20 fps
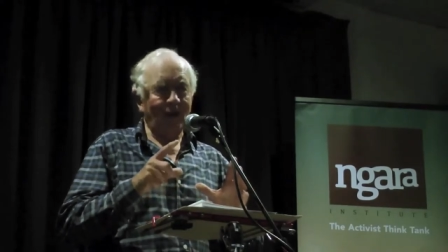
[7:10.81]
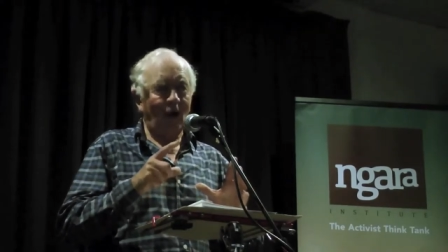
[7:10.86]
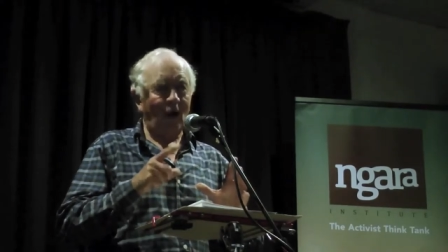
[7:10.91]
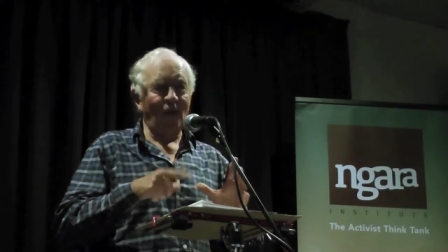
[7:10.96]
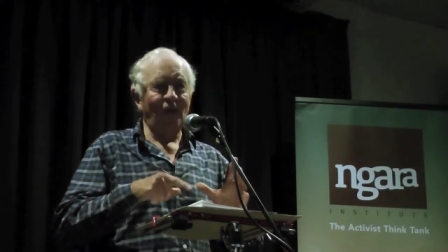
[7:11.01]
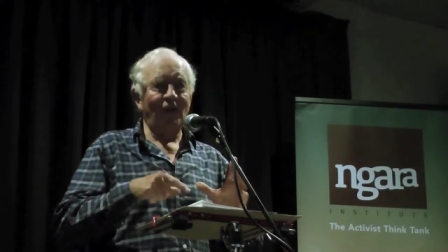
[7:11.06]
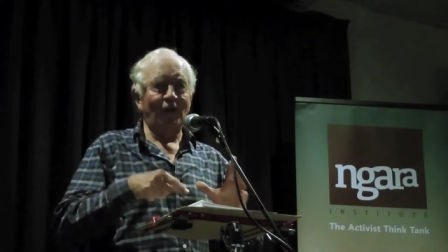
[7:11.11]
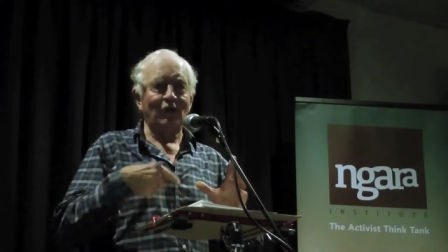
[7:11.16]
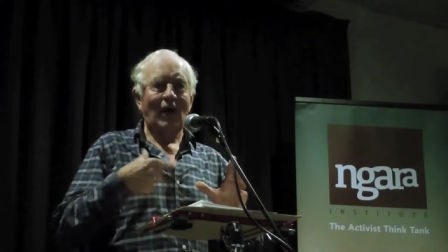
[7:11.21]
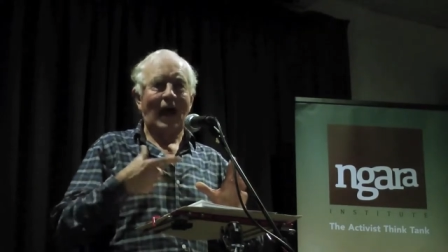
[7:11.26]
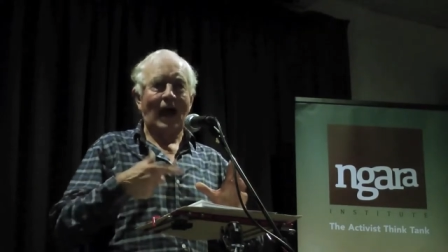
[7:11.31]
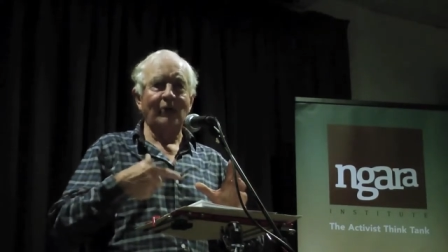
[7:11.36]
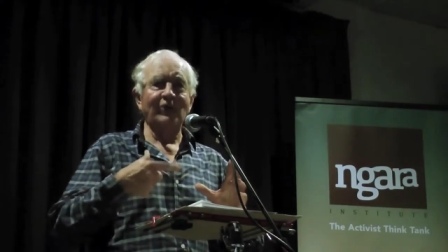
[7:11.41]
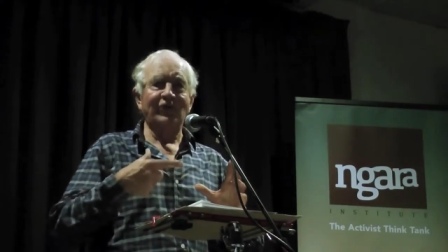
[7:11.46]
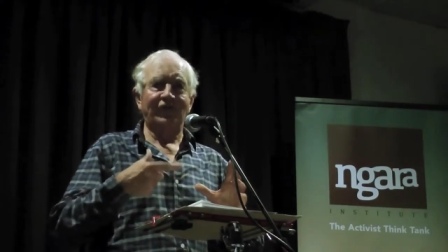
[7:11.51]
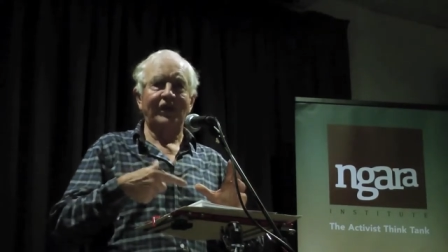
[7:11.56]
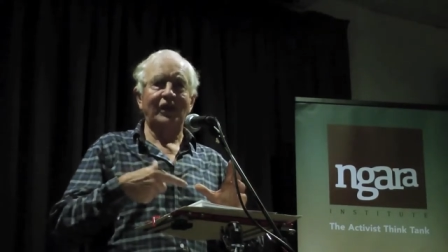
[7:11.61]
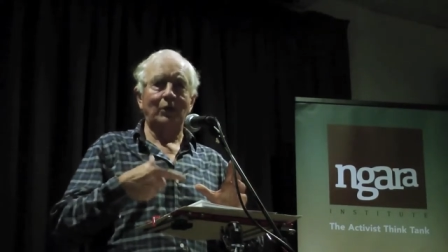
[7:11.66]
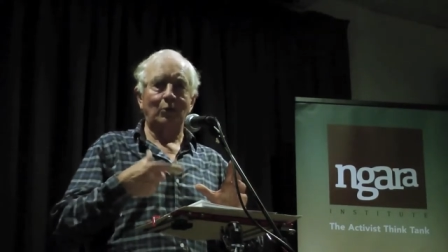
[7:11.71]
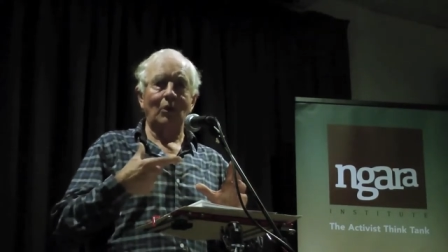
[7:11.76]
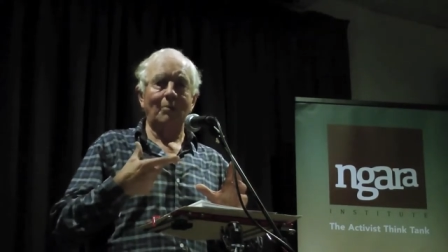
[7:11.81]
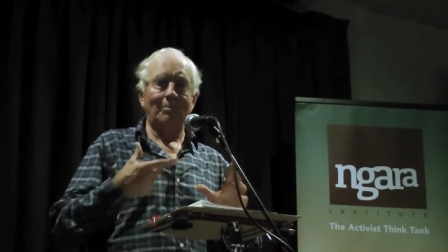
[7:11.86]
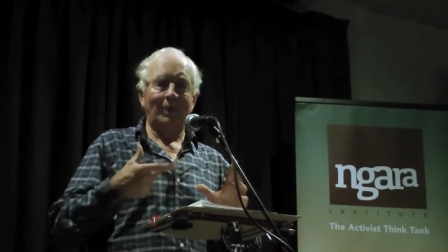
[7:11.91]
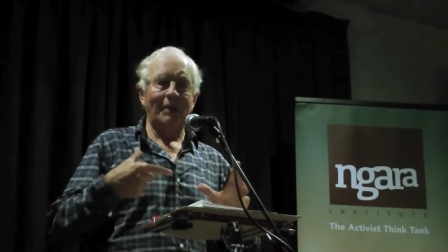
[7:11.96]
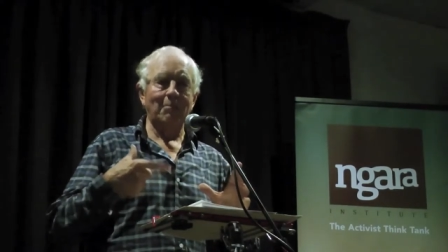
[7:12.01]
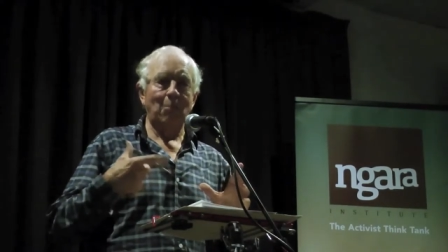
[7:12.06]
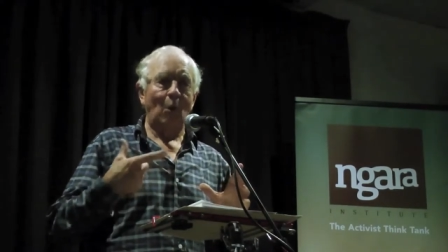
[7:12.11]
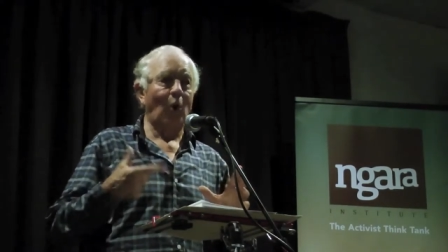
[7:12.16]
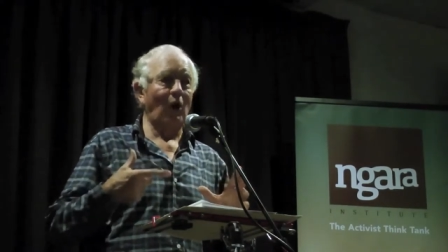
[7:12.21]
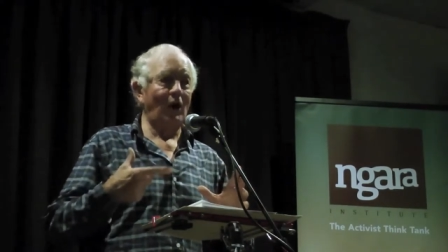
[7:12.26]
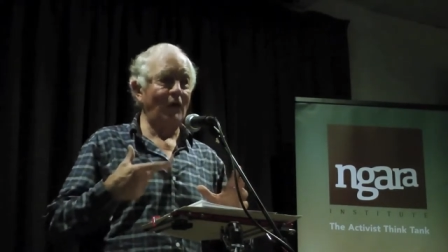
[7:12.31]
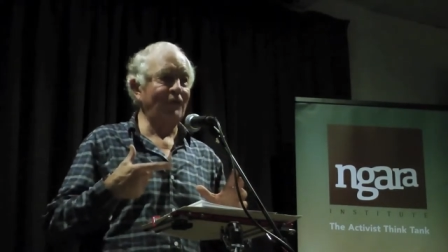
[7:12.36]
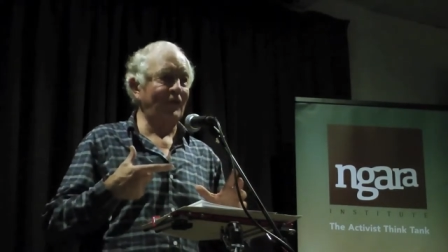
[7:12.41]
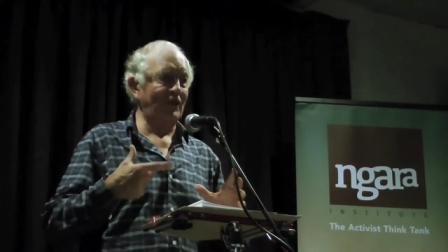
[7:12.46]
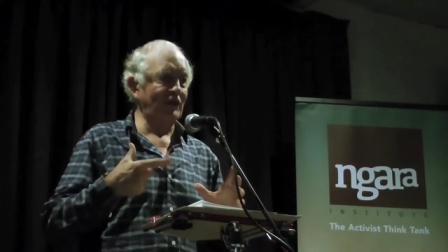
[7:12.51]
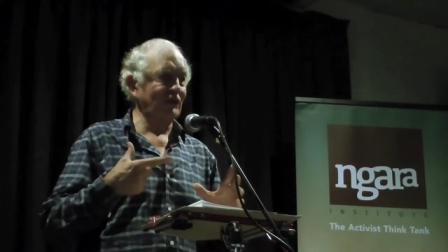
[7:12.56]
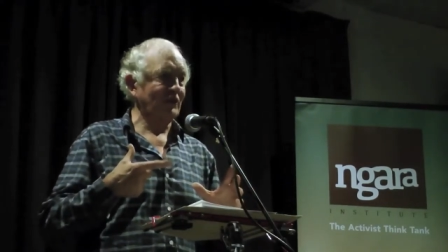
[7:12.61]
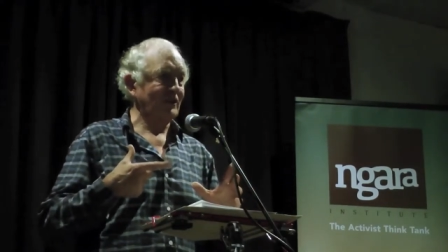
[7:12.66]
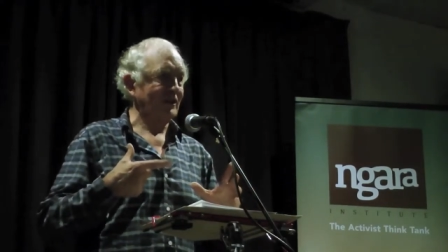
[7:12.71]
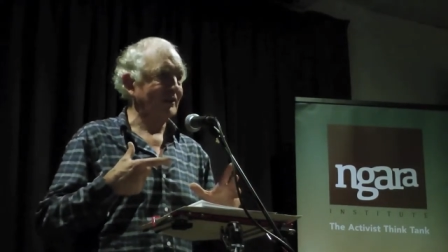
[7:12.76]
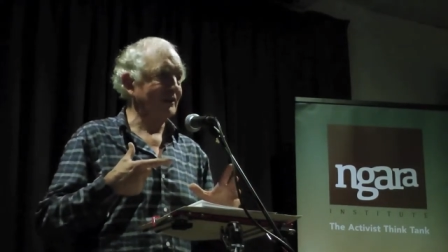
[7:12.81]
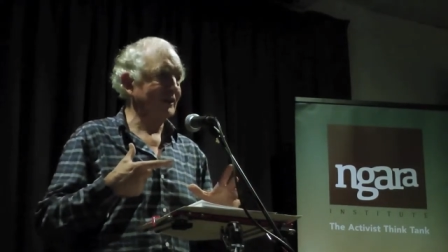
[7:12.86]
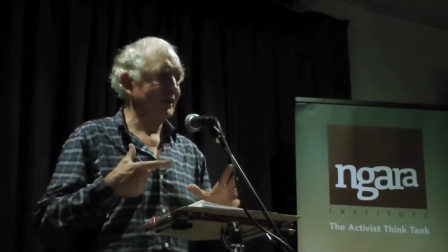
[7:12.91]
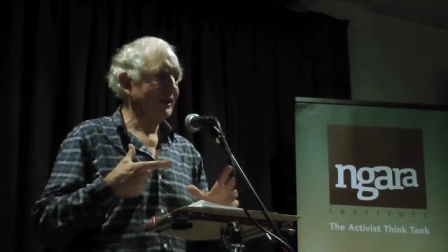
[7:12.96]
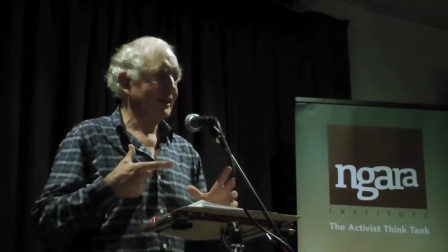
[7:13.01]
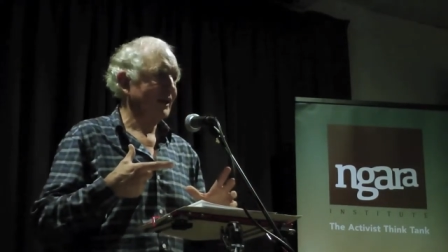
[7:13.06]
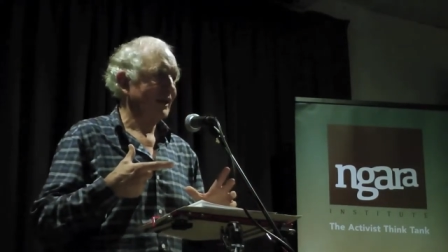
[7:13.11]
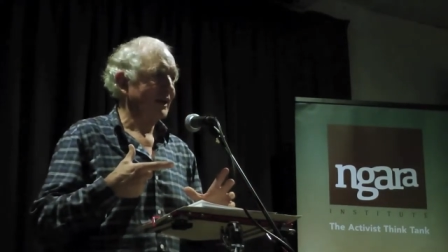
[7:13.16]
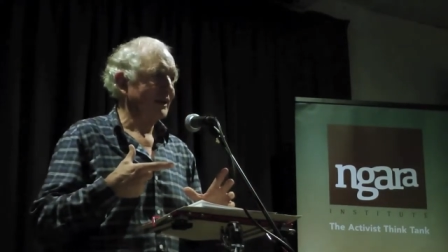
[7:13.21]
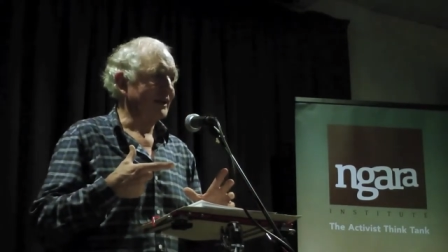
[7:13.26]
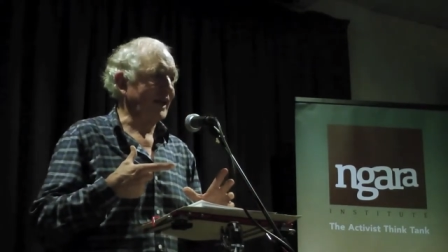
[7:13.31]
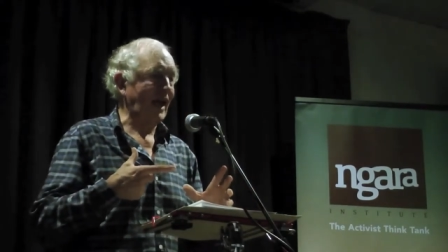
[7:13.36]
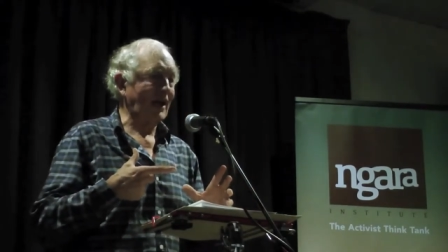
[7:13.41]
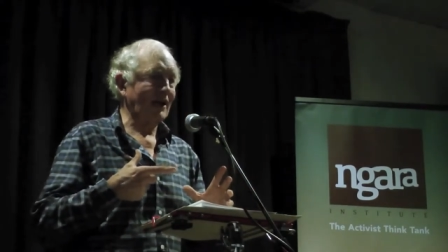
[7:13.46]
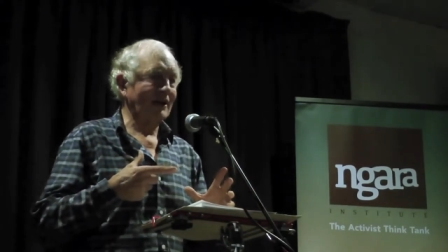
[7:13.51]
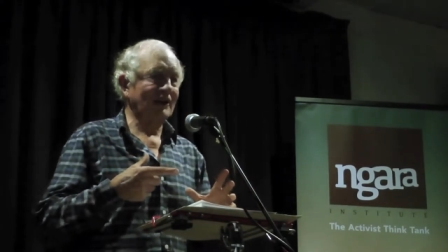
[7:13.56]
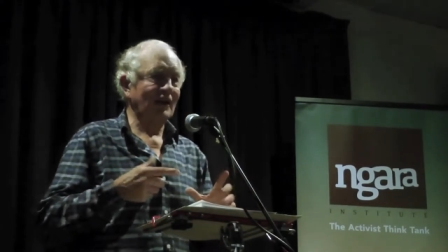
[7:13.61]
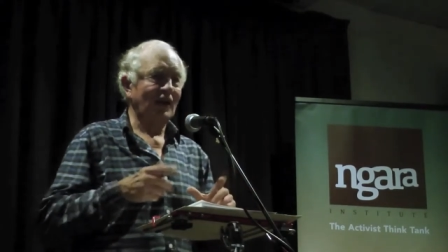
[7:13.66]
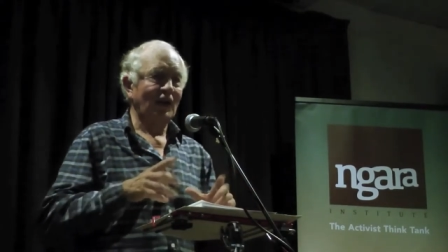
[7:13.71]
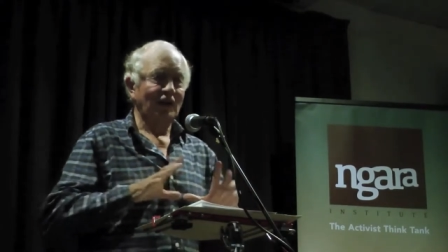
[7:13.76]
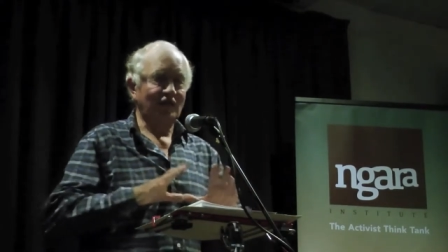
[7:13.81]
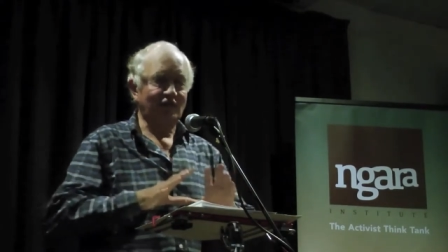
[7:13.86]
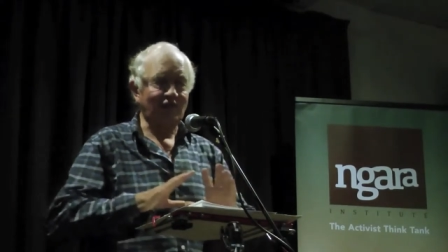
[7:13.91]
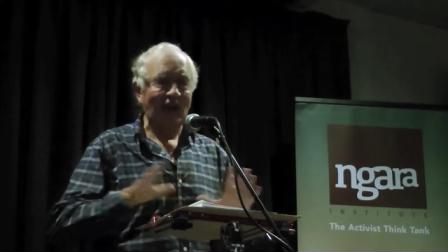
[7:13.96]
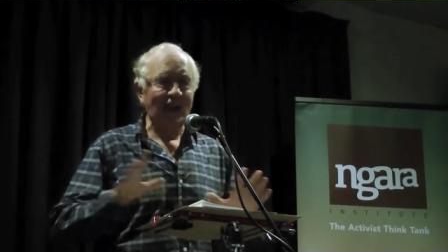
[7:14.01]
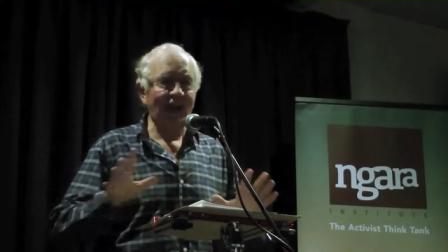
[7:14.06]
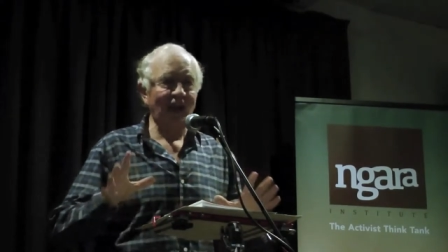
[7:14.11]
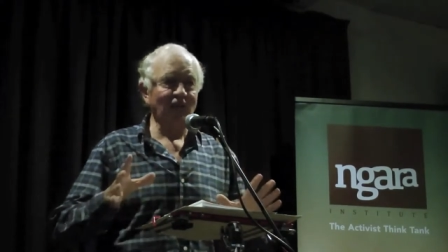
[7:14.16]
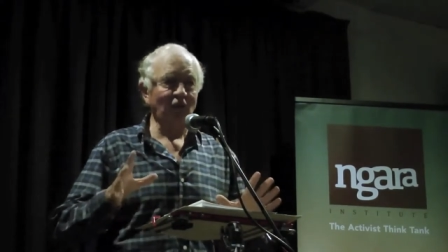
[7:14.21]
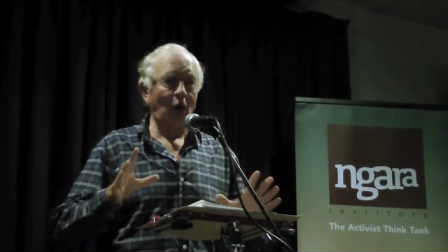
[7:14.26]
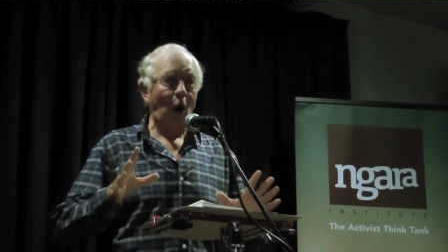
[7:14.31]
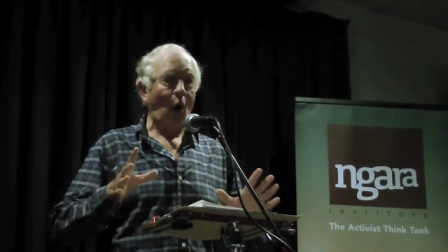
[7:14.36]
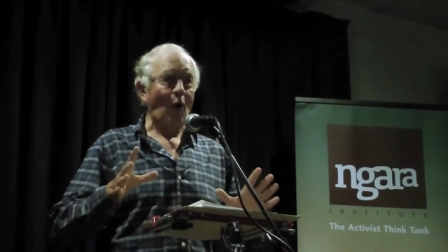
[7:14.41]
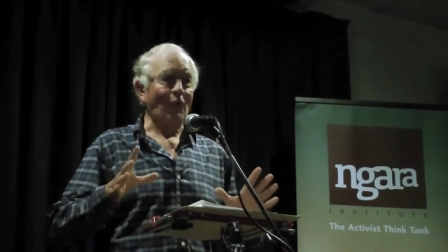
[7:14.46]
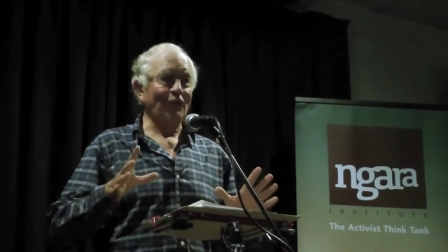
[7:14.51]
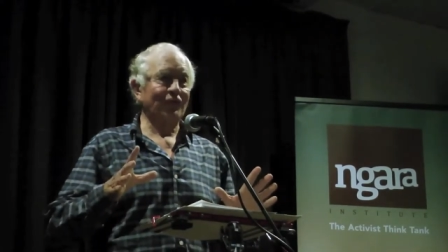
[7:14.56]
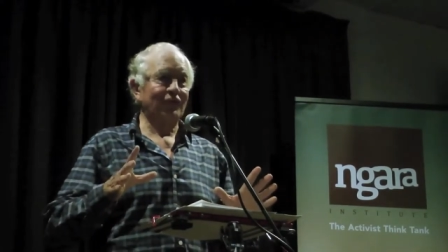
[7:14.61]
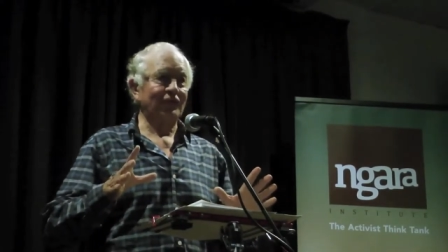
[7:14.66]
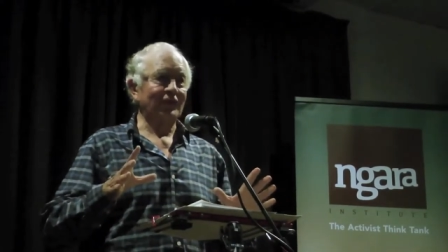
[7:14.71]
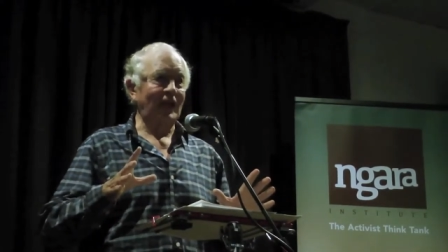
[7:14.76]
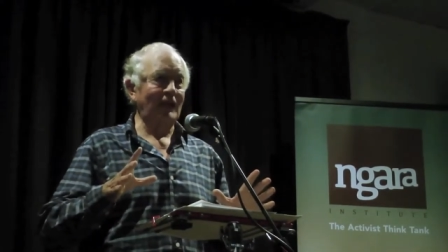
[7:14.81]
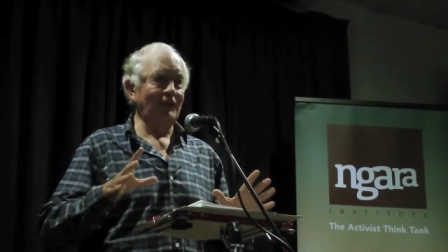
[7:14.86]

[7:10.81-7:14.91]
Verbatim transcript: on the grounds that it will be more efficient. Get, sell it off.